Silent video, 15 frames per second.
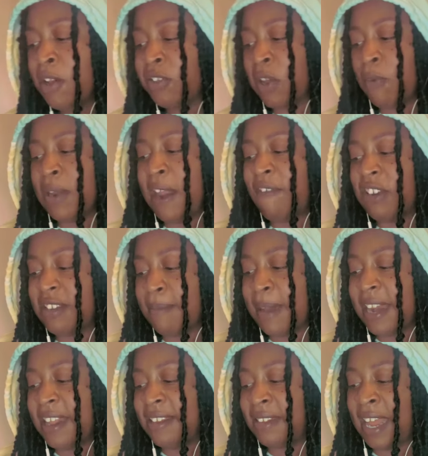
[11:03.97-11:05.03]
So whenever
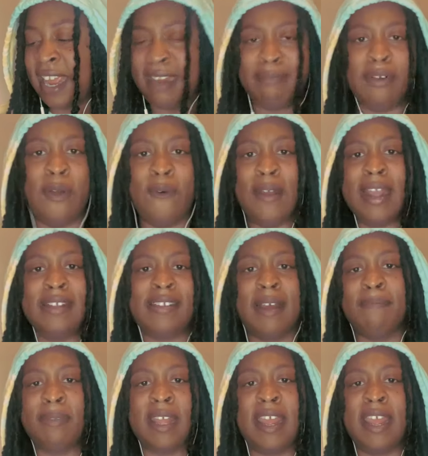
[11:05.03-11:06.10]
somebody's, like, doing
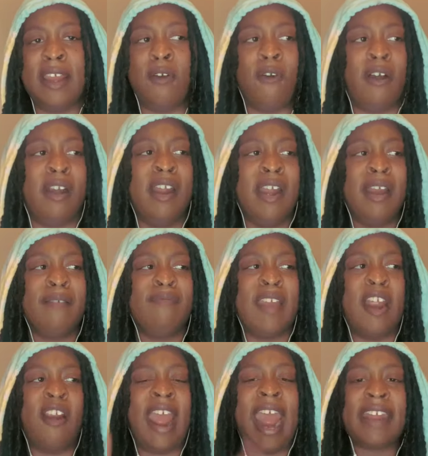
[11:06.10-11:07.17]
something or
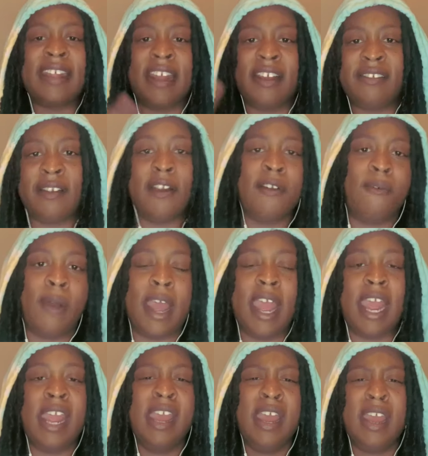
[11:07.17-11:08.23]
they're acting a certain
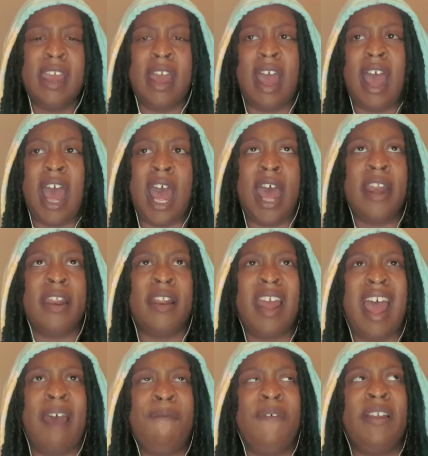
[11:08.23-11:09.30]
way,
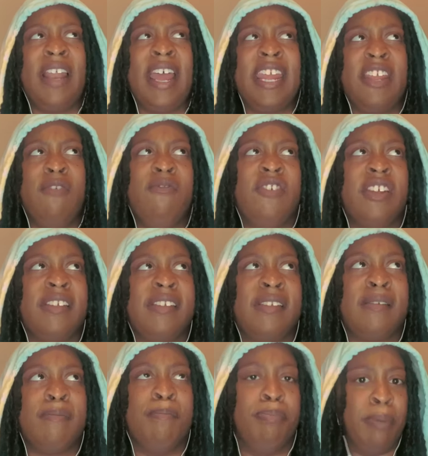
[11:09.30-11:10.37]
I feel like you just
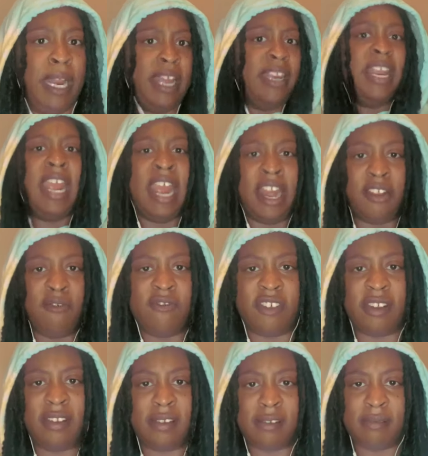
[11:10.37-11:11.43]
blend in. You
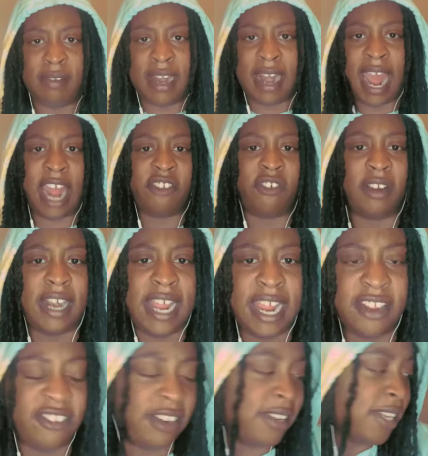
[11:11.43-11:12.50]
just naturally
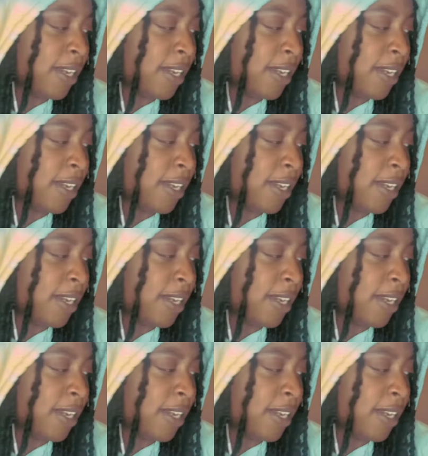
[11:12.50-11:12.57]
just